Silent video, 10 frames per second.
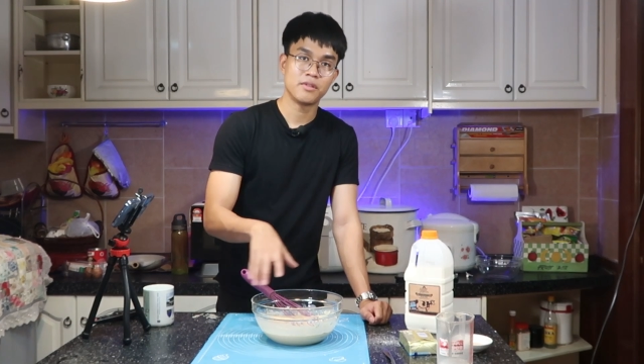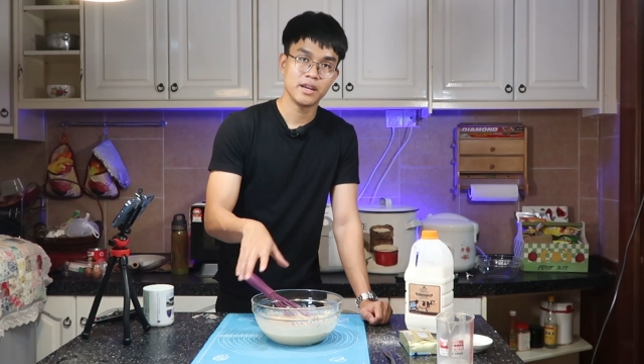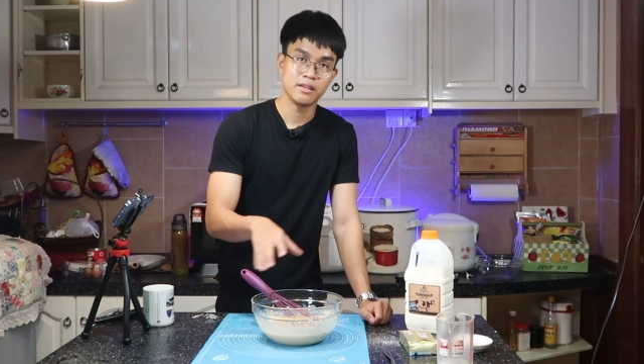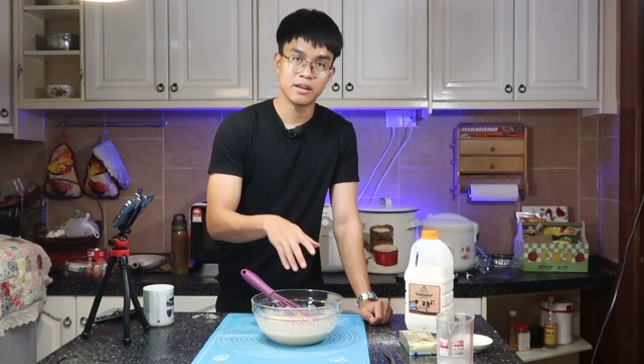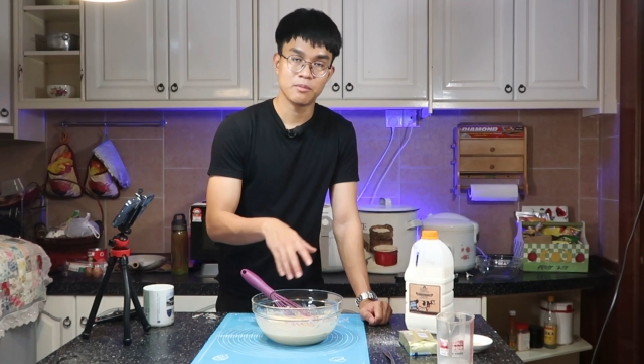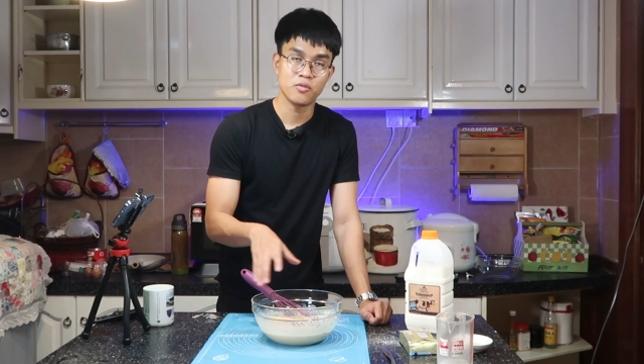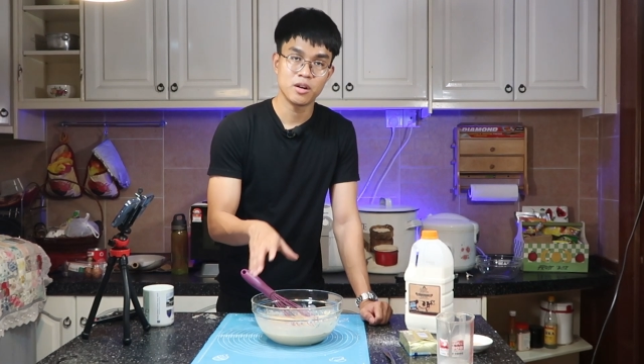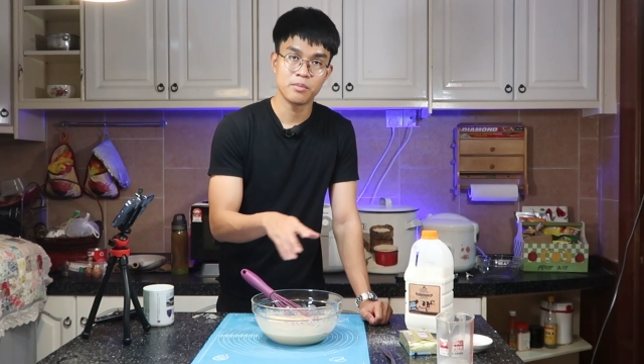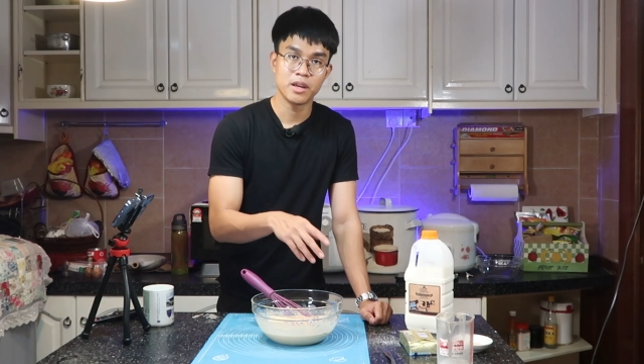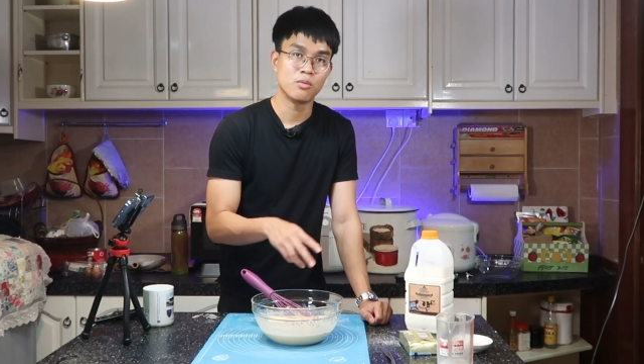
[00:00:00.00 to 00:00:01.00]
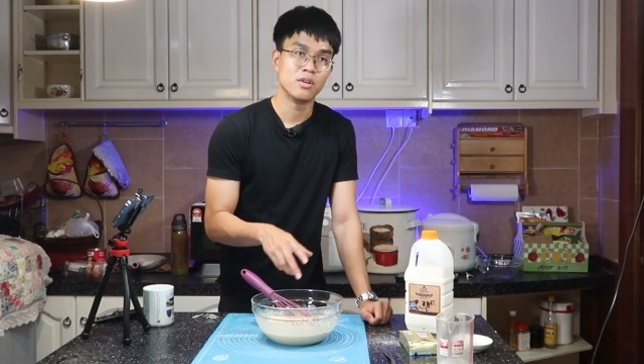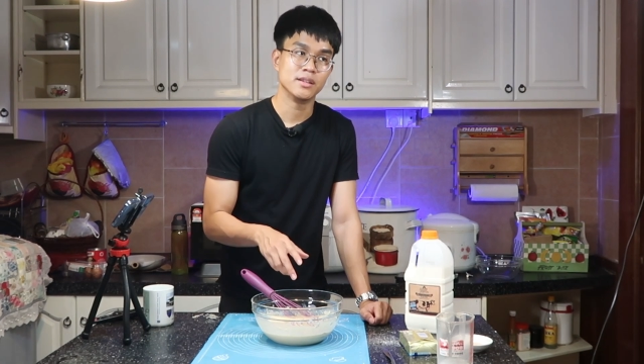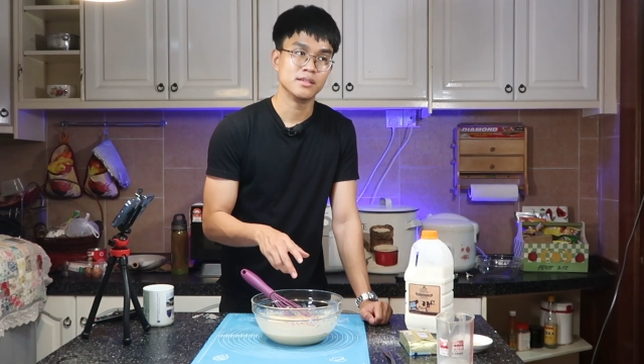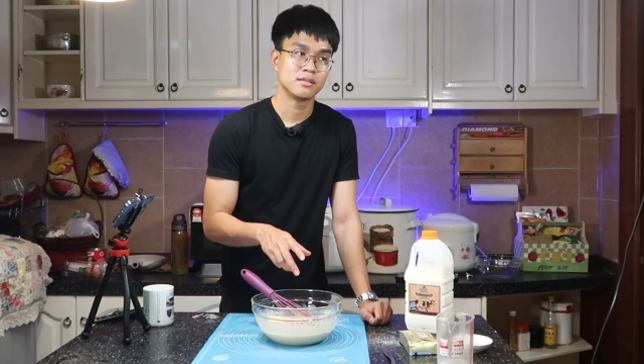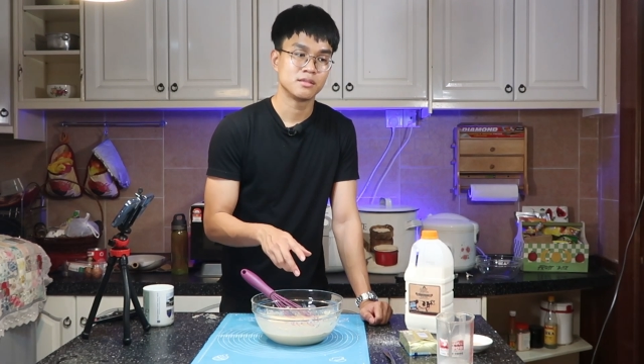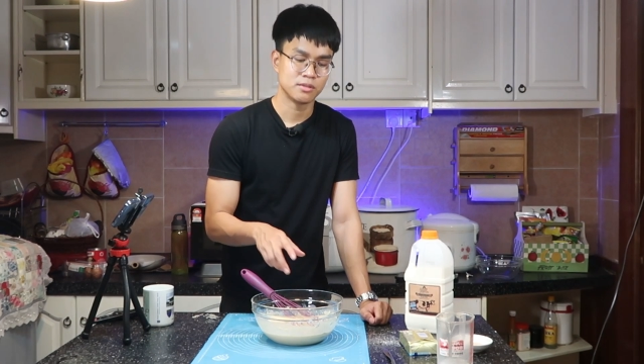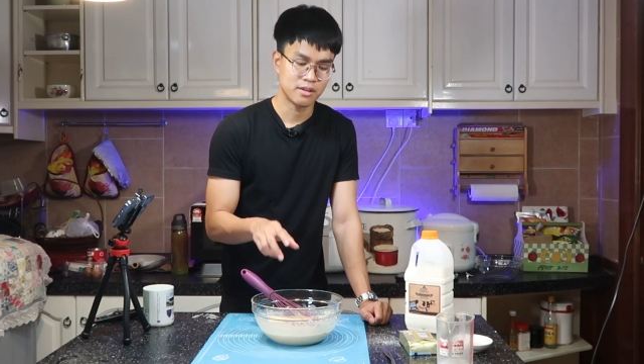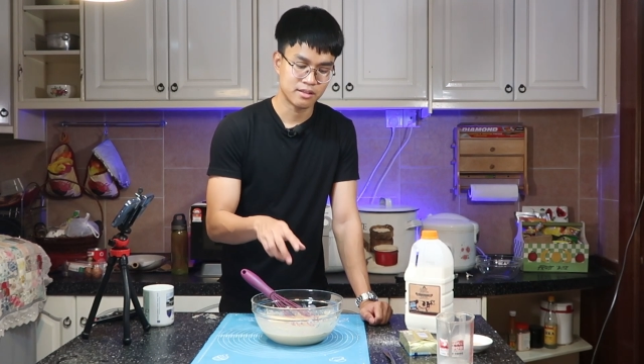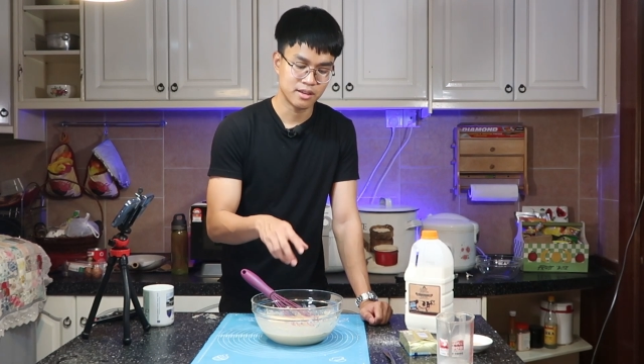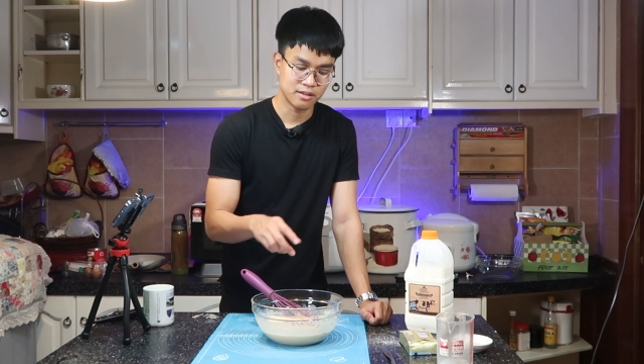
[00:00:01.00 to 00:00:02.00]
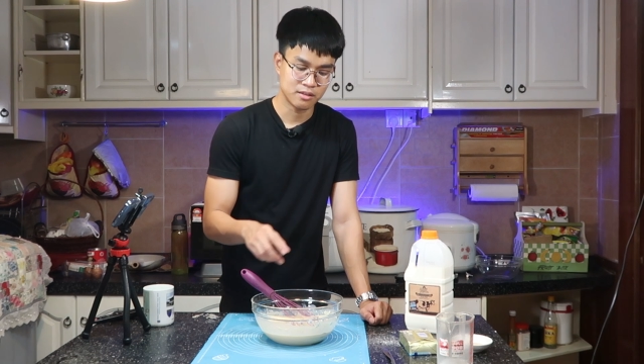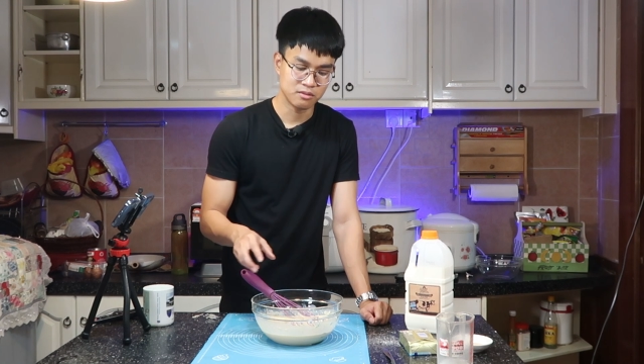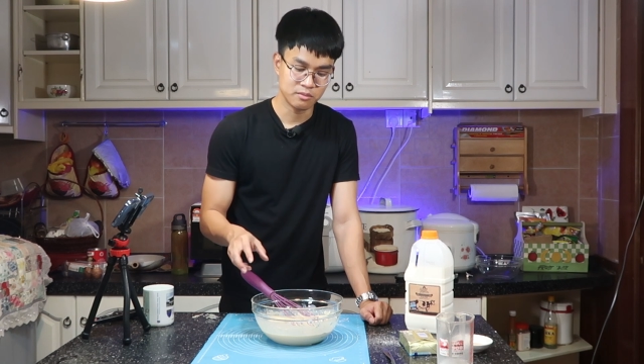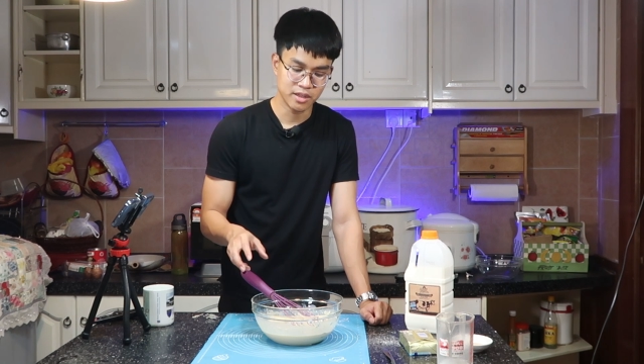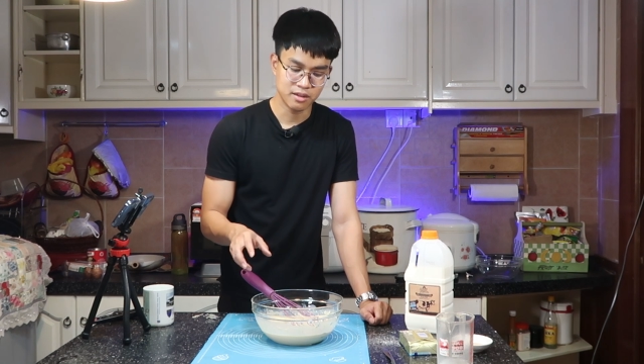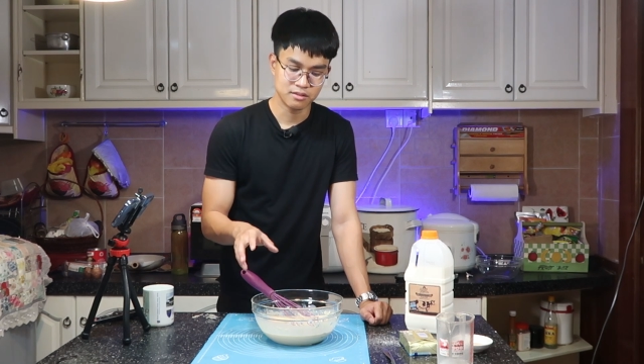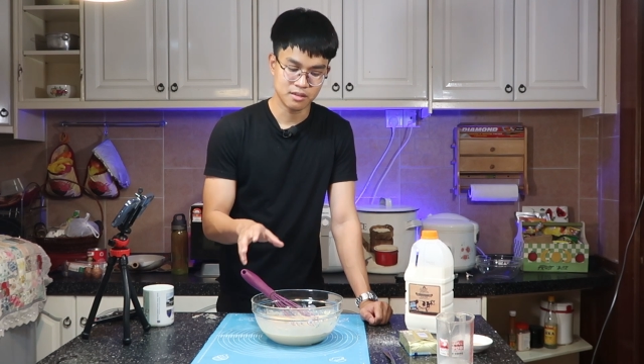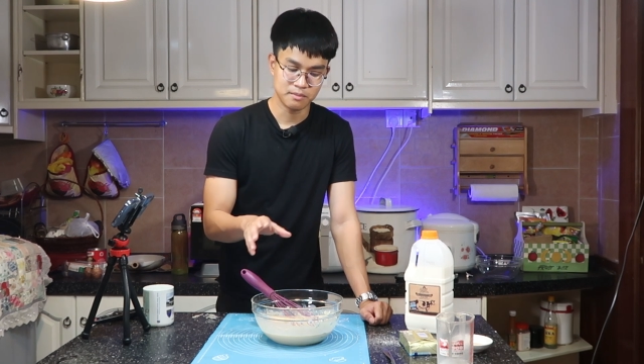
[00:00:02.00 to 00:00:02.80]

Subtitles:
frying them one by one. So I think this will make